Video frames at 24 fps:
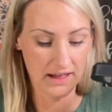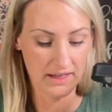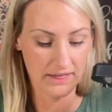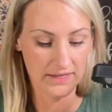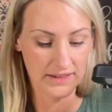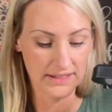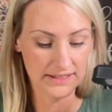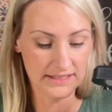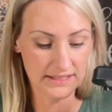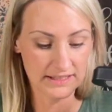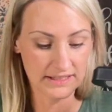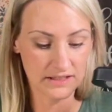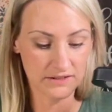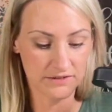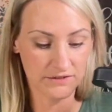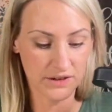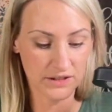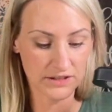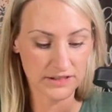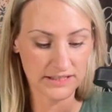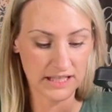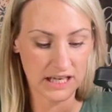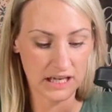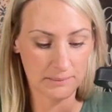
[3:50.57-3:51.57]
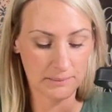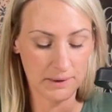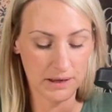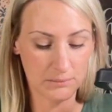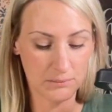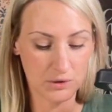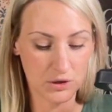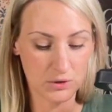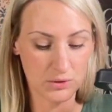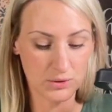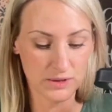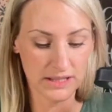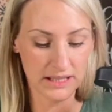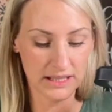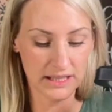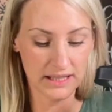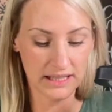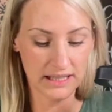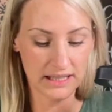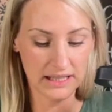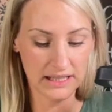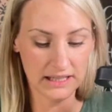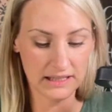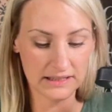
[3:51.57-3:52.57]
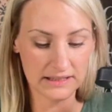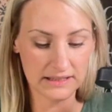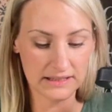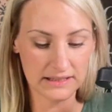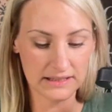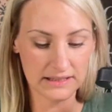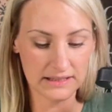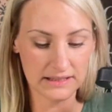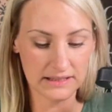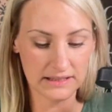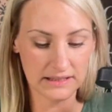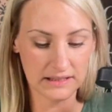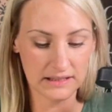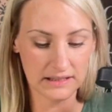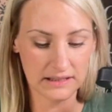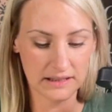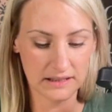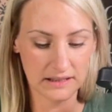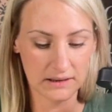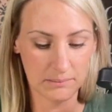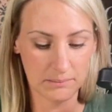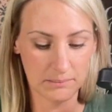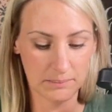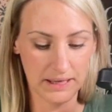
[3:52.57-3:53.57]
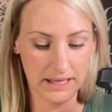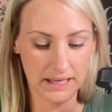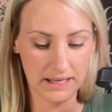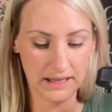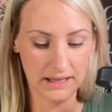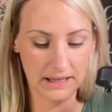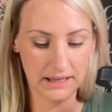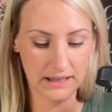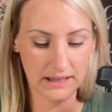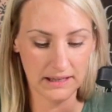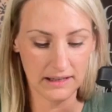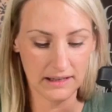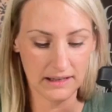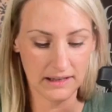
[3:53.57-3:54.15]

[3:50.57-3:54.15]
this is the first time I'm using this pen.